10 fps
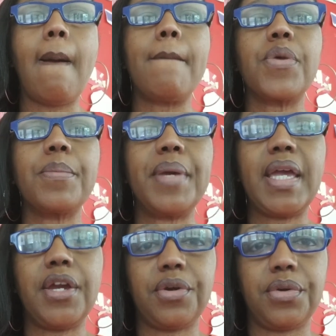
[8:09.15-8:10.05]

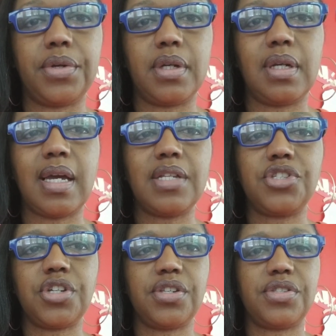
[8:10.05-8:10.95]
prepared, not
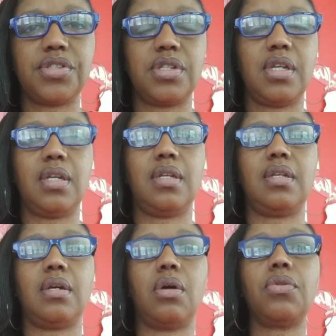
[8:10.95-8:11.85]
just
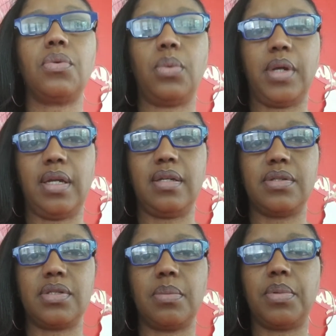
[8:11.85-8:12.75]
in other
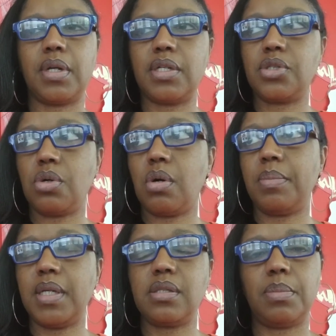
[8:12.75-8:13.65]
ways, but it taught
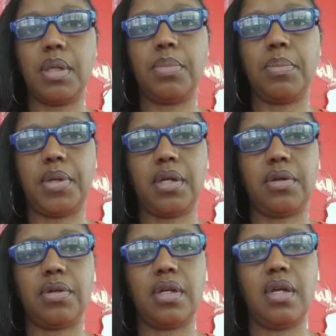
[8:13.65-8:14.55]
me to be prepared